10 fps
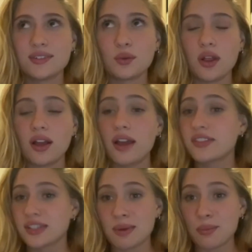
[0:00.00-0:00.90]
Well, I haven't
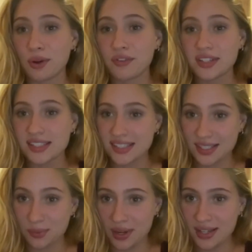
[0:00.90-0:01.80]
seen my boyfriend in
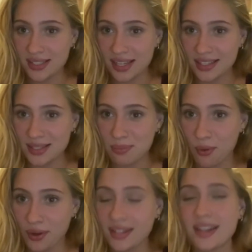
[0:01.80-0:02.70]
6 weeks at this
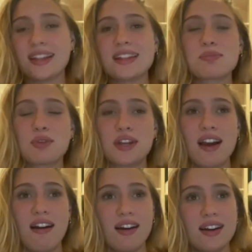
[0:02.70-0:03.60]
point, and that's pretty
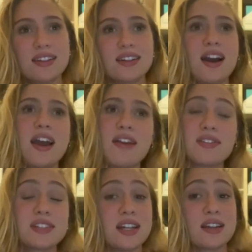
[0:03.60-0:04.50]
hard. I haven't
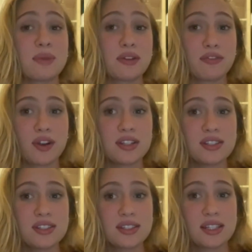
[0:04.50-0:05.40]
seen any of my
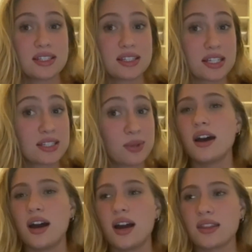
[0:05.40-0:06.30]
friends in 6
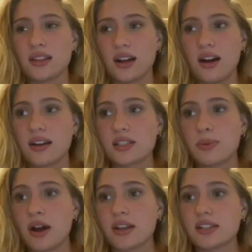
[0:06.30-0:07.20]
weeks. I think the hardest
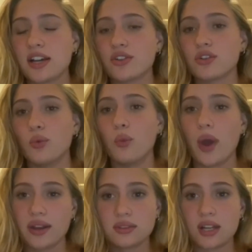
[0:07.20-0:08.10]
part is I don't know
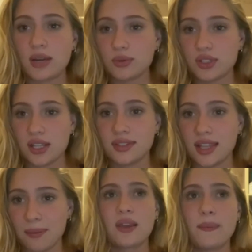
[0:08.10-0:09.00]
when I will see
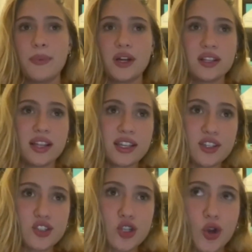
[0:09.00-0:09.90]
them, but like,
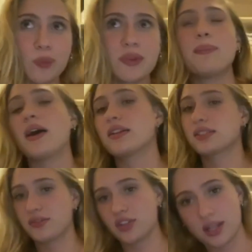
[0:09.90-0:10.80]
you just hope that as
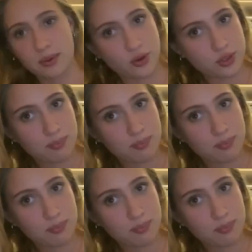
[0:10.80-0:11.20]
every day goes